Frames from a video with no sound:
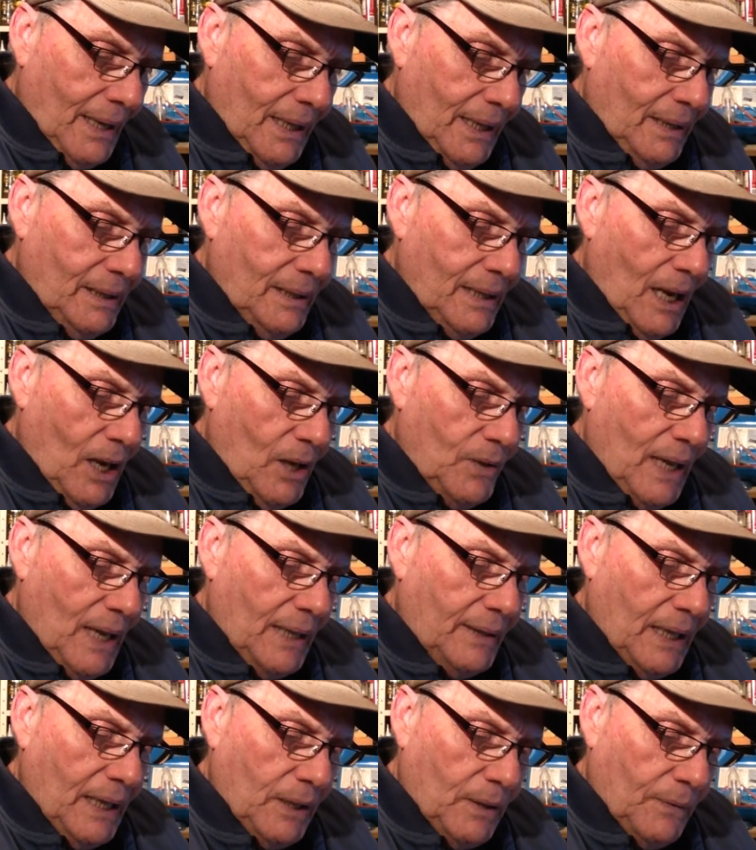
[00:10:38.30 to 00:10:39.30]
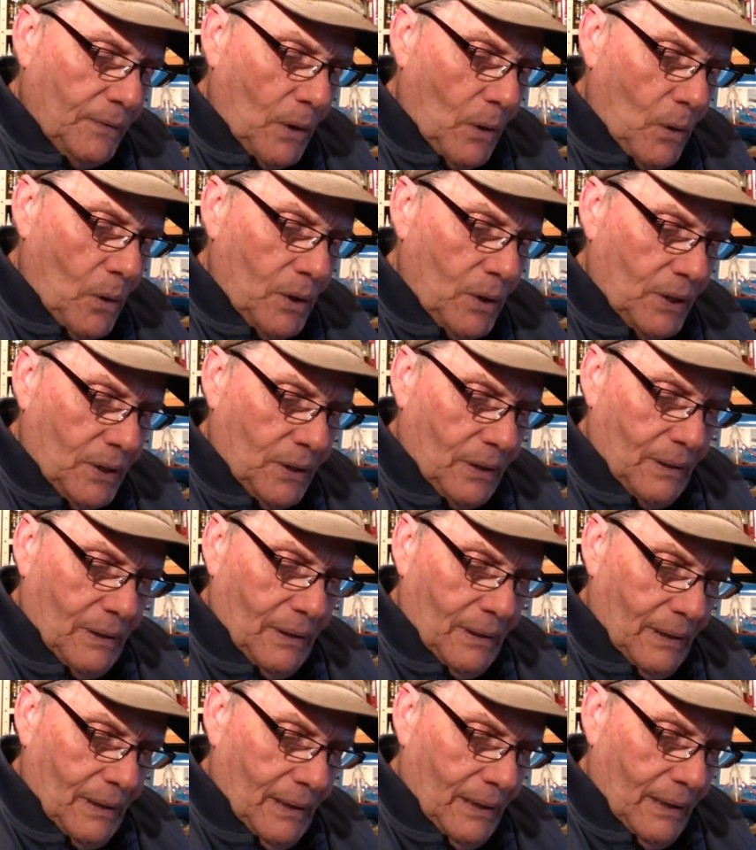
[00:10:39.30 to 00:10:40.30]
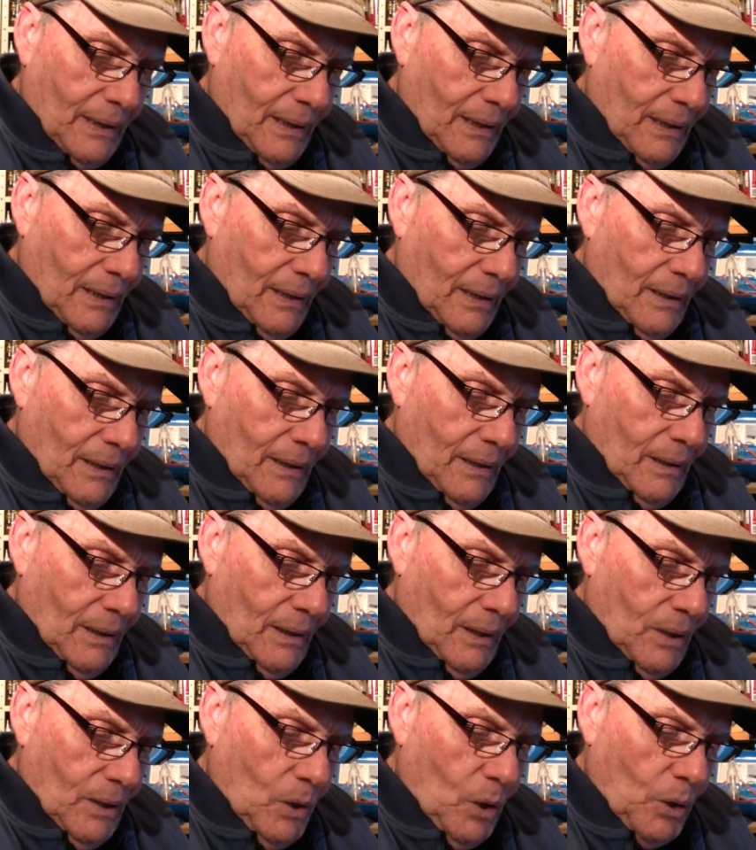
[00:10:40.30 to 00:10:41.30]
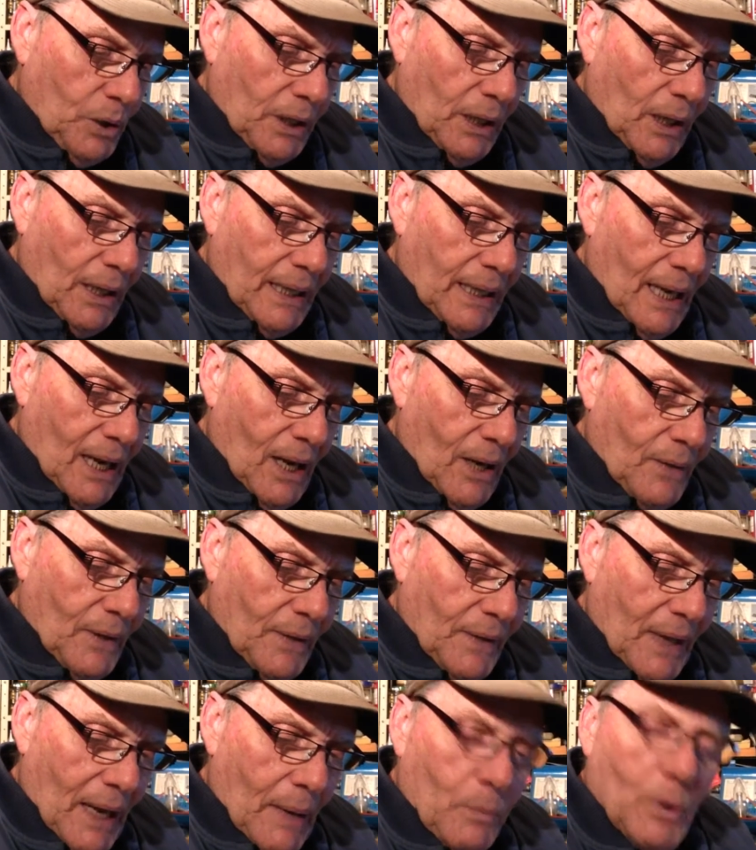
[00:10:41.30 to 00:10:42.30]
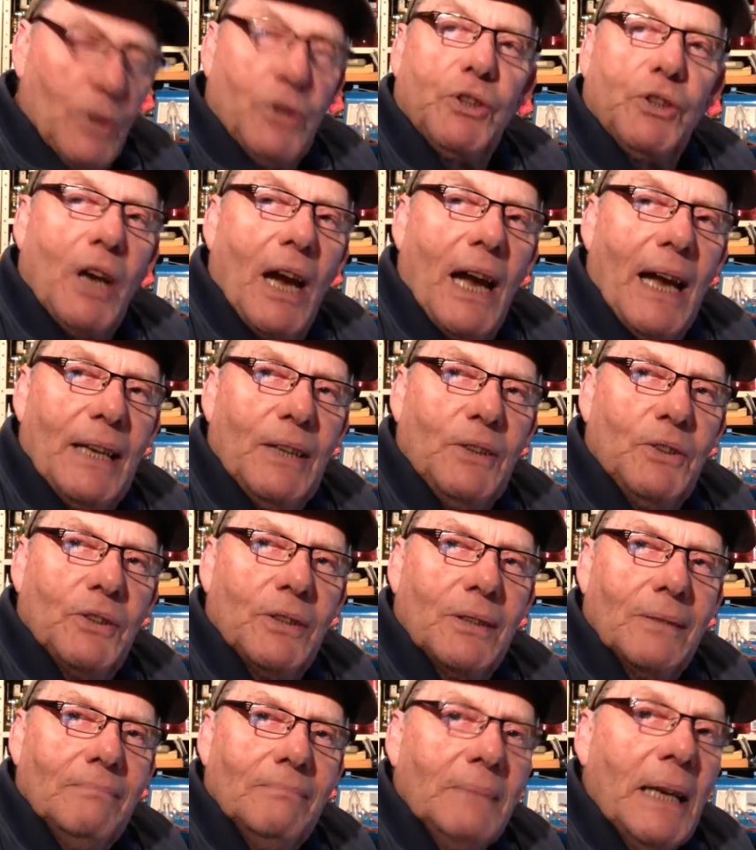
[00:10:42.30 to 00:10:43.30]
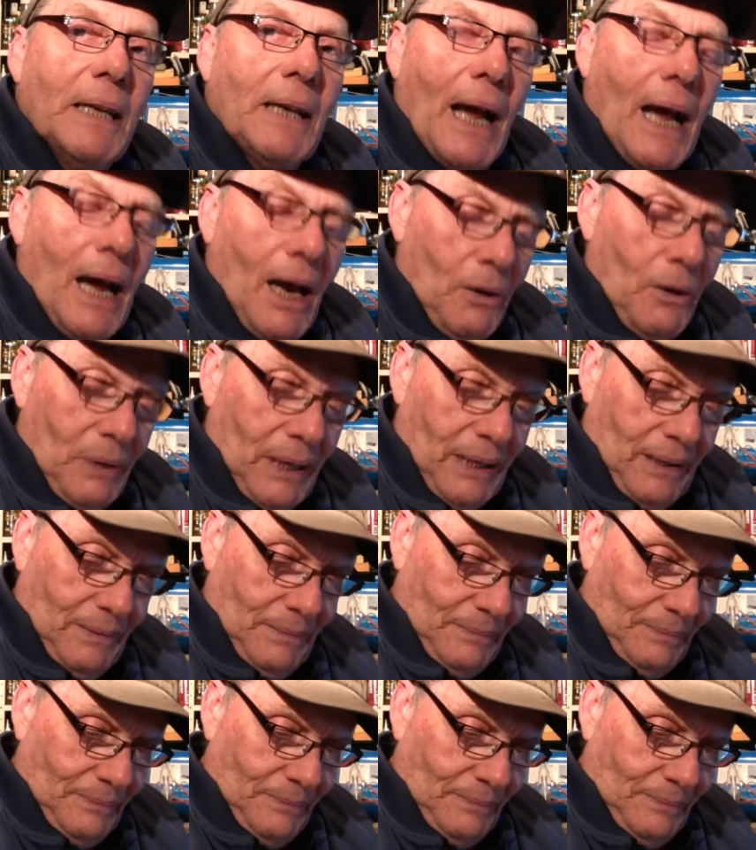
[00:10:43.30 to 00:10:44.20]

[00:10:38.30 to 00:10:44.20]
didn't know that then, of course, nor did I know that that would change in a hurry.